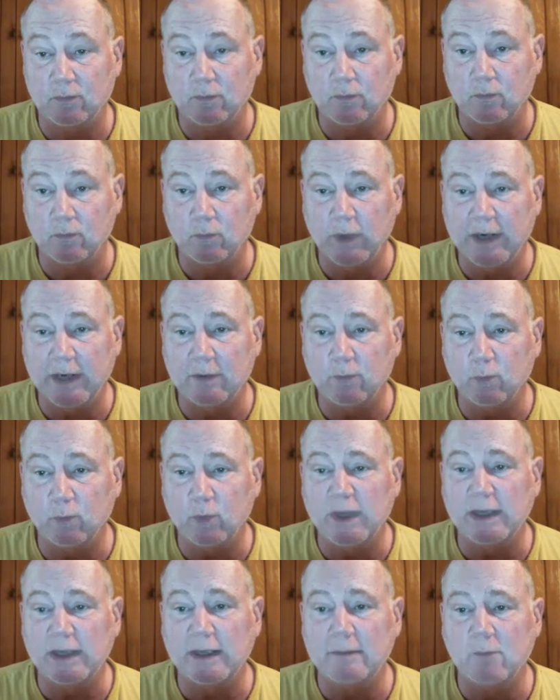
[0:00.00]

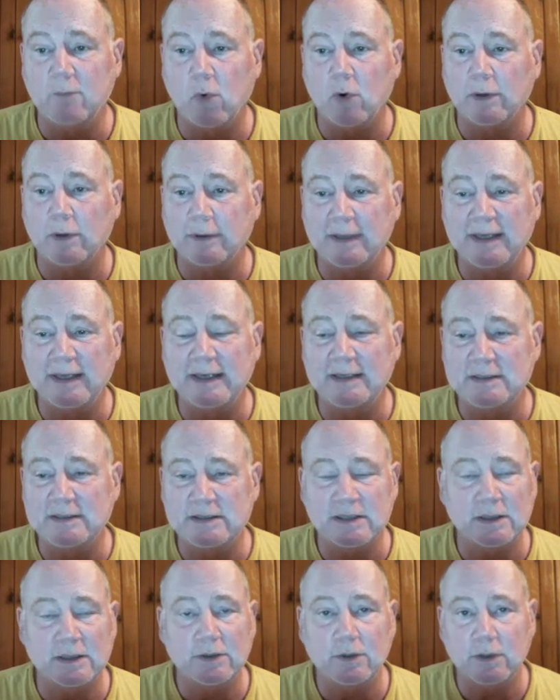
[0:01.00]
really more
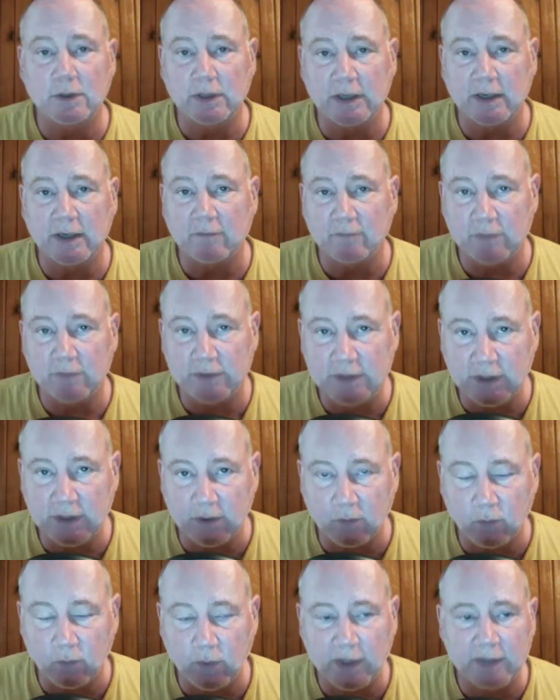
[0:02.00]
leads than you could ever
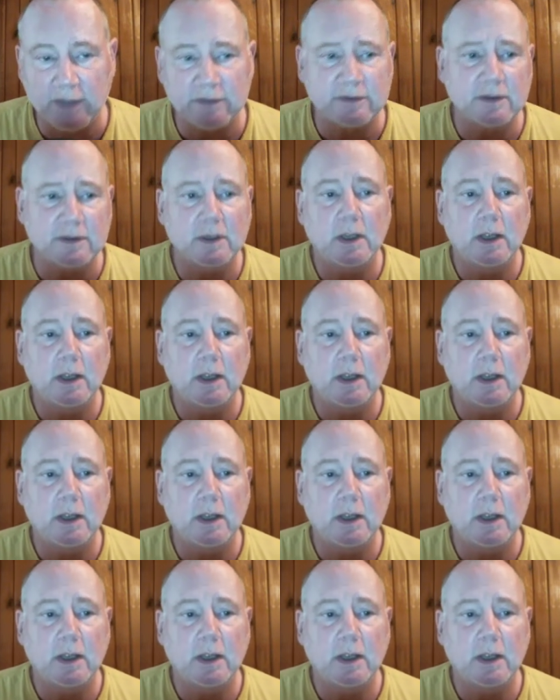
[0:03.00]
deal with.